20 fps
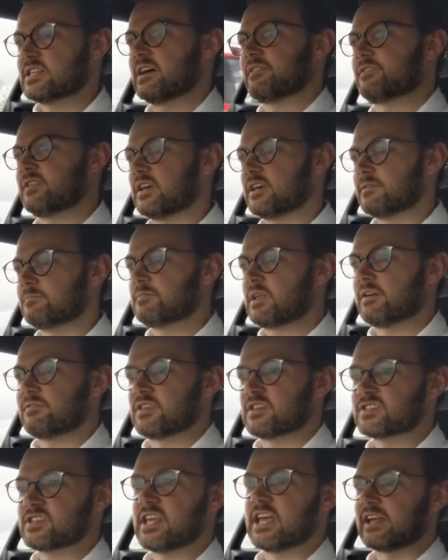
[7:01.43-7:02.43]
to have the
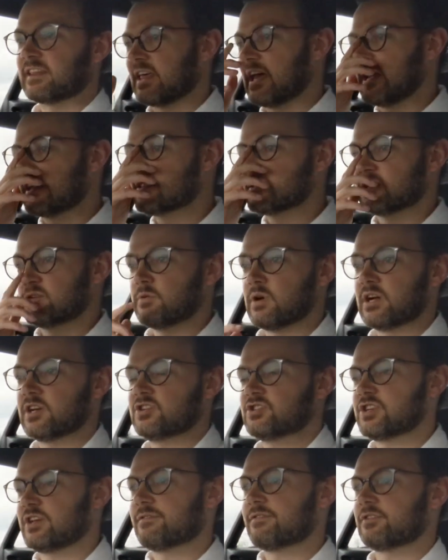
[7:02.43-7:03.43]
have the stick there to
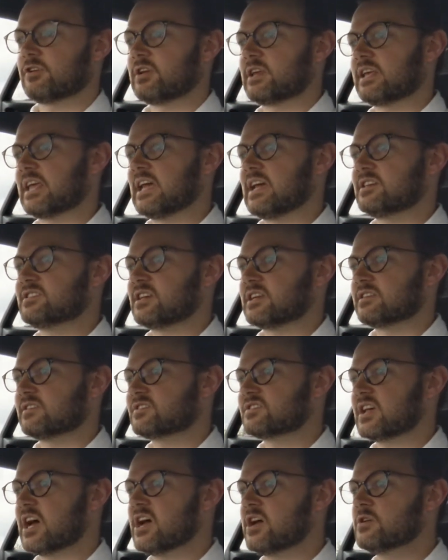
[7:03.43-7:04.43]
uh, shift through the gears
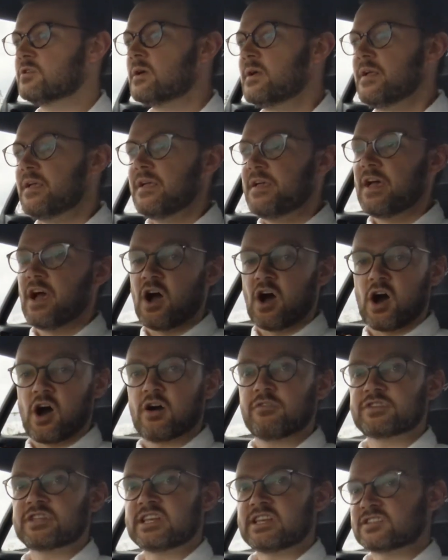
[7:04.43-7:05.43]
in. So
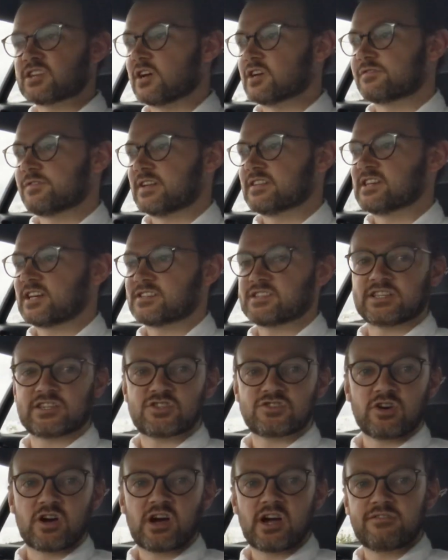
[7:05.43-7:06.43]
obviously this car's fantastic
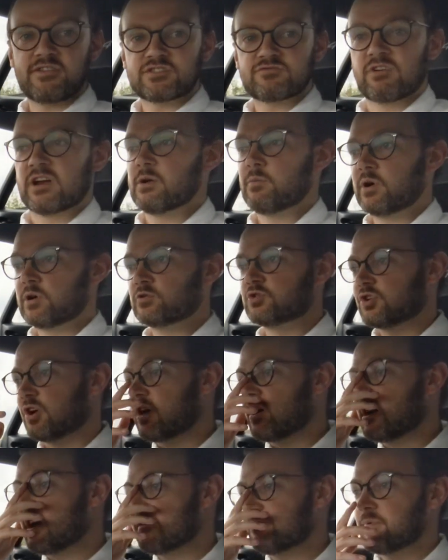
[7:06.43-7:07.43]
to drive. It's rear wheel
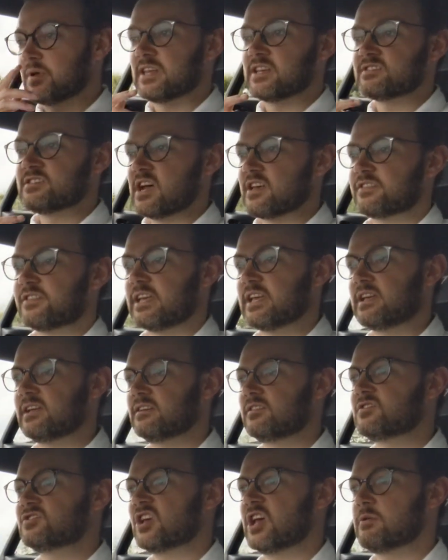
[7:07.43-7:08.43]
drive, but there's
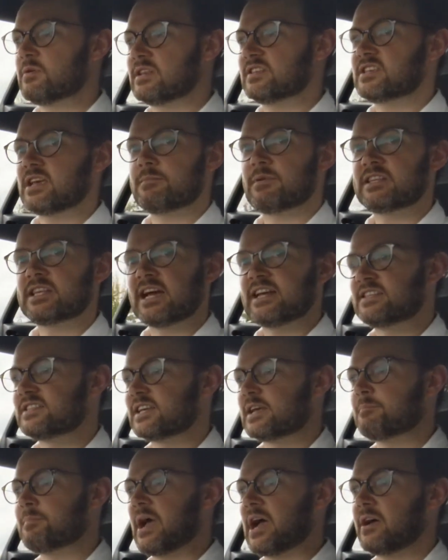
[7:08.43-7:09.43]
nothing too
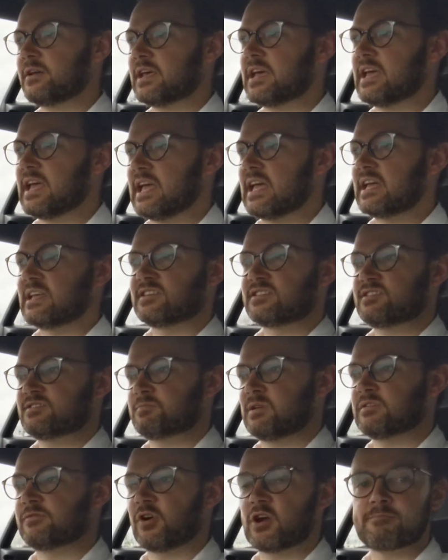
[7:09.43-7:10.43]
intimidating about it. It's
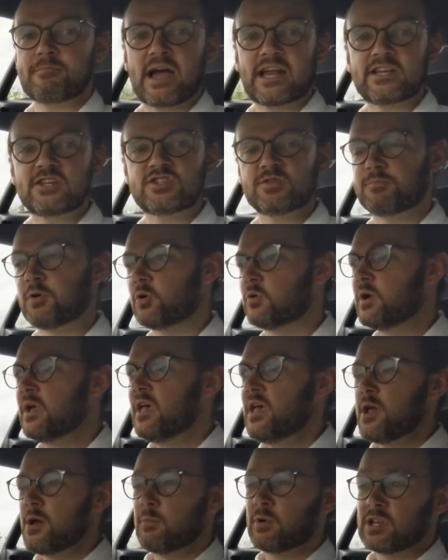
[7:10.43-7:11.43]
it's very manageable.
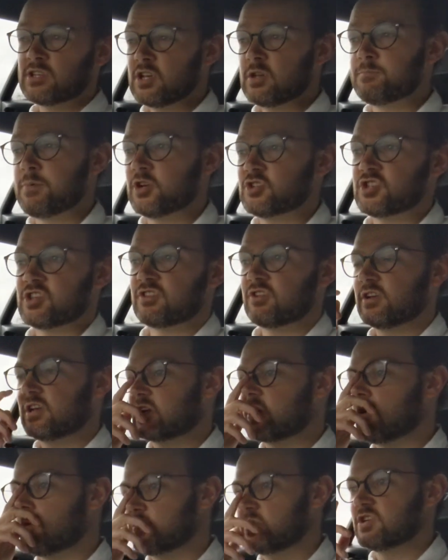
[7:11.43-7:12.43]
When you do push it
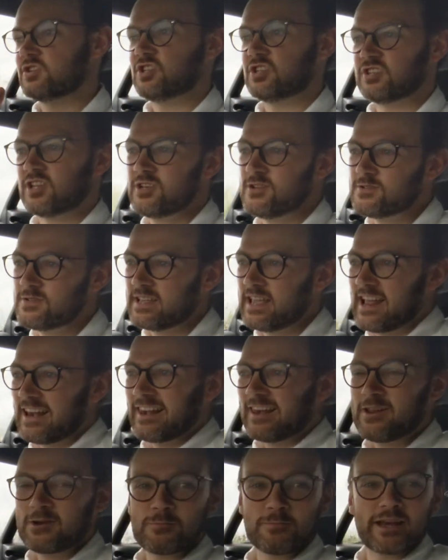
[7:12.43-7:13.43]
through the corners, you do
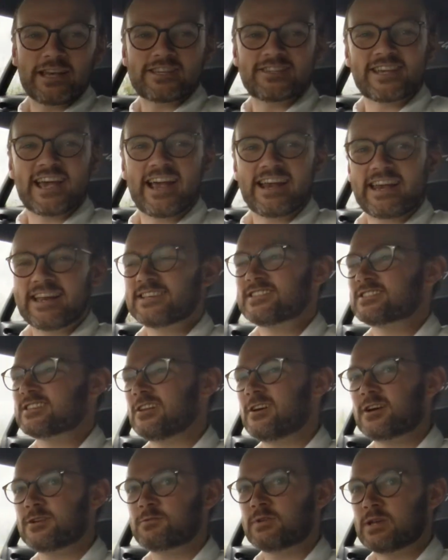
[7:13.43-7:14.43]
get a little bit of tail end
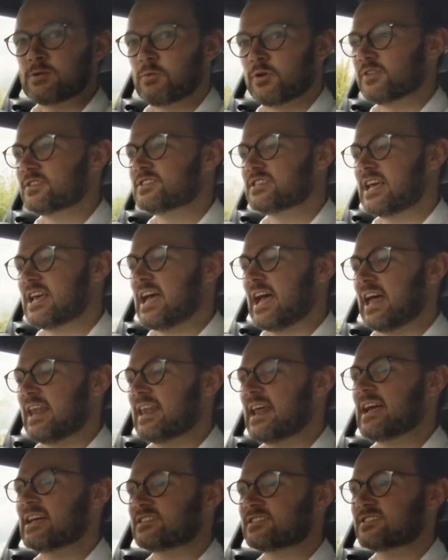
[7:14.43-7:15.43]
slide when you want it,
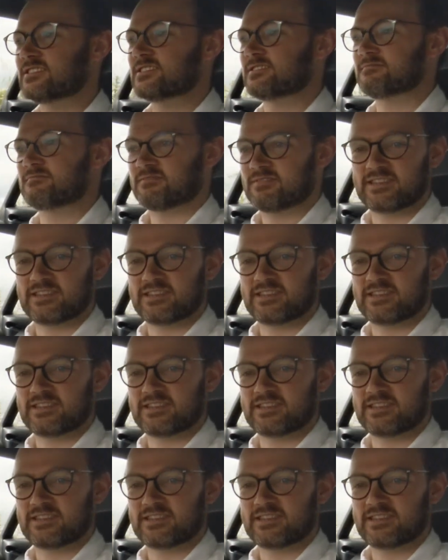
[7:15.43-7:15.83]
and that's